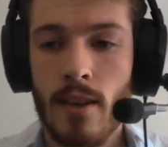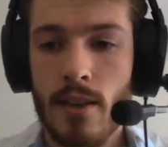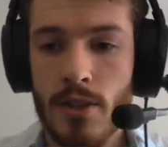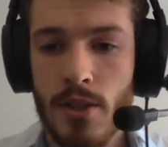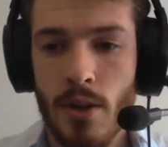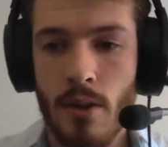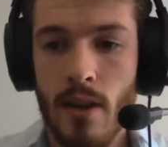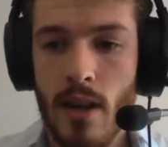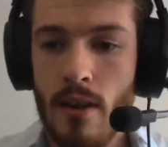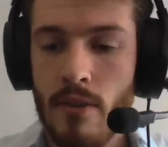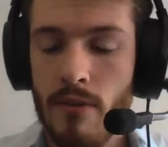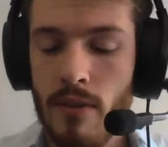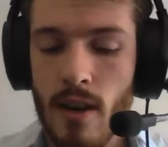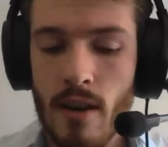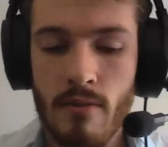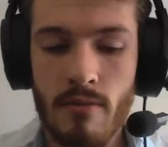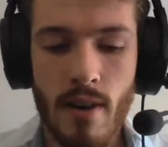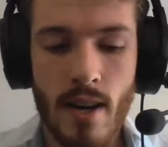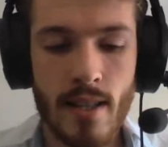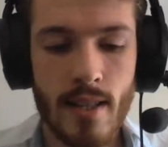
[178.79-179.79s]
So if
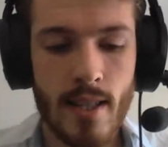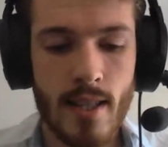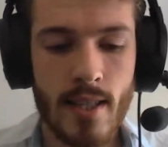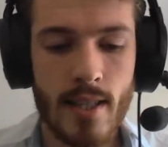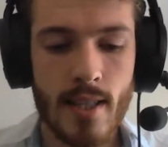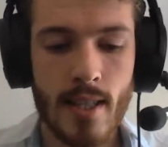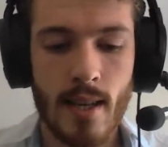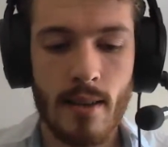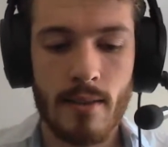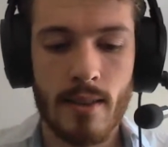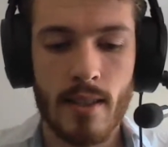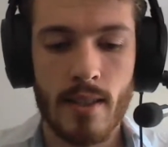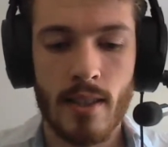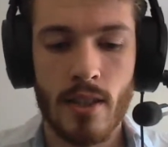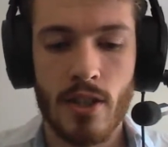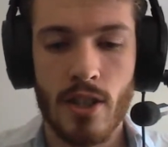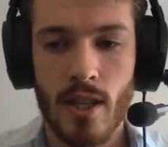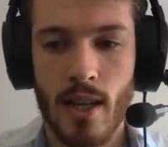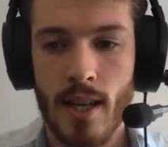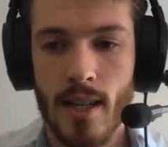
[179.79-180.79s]
I write this down in
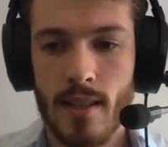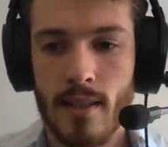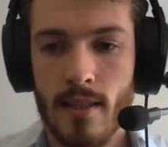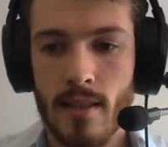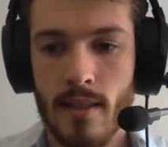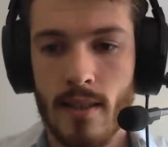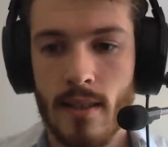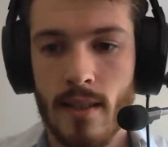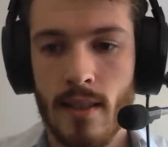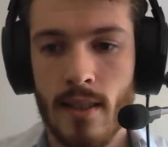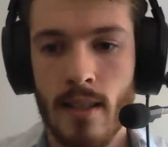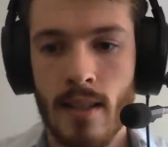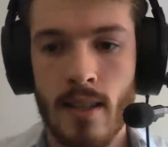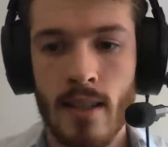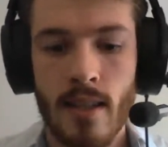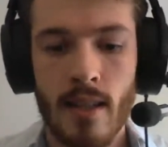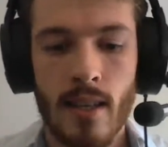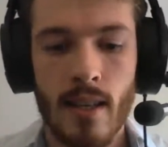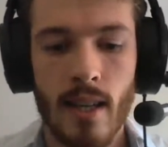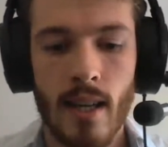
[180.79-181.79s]
the chat,
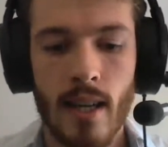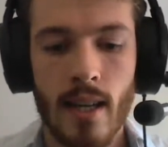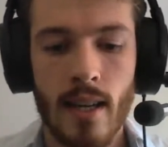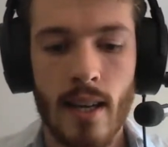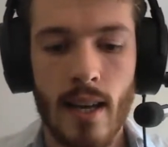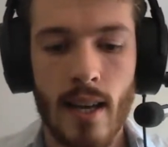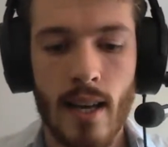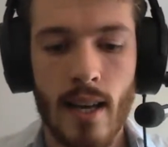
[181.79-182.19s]
an